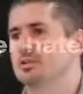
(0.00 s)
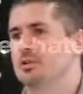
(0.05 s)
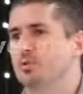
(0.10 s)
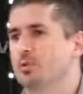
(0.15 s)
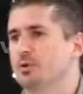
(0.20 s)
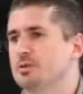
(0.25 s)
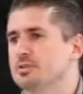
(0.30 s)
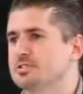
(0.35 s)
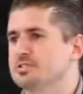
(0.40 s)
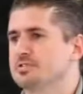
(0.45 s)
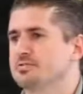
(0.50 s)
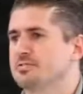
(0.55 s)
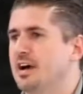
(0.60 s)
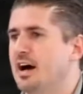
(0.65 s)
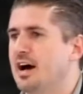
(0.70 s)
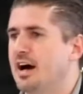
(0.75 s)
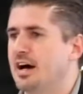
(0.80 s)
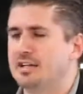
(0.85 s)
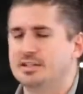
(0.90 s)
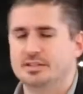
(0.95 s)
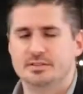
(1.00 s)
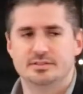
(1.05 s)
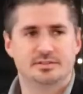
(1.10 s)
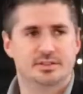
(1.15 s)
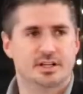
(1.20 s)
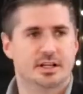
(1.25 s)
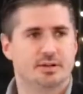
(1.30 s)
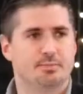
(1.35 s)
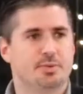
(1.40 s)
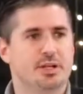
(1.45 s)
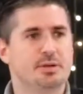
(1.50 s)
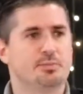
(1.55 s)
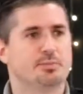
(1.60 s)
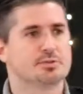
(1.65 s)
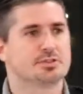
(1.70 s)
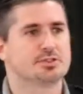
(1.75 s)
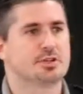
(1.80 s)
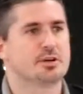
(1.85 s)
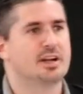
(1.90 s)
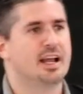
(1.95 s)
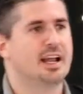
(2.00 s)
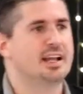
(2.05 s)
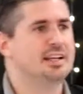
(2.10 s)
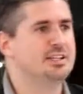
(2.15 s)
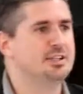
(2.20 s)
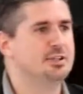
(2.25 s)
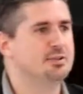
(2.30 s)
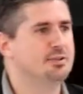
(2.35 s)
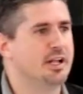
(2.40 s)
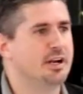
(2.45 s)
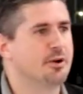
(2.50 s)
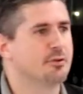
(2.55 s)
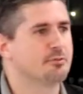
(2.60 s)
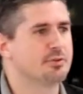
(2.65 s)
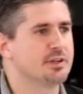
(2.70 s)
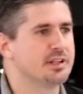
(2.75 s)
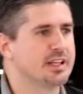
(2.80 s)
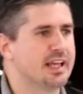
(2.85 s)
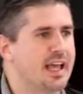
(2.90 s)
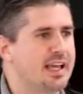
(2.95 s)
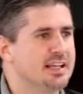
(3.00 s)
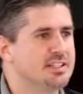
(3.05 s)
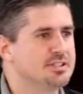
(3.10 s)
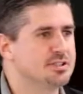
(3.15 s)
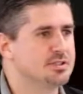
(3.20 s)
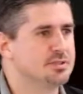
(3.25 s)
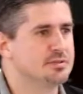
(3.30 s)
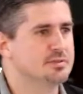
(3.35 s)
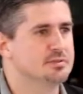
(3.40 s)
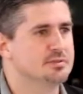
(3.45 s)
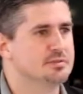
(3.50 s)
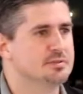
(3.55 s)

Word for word: the words of God and people start hating you, they don't really hate you?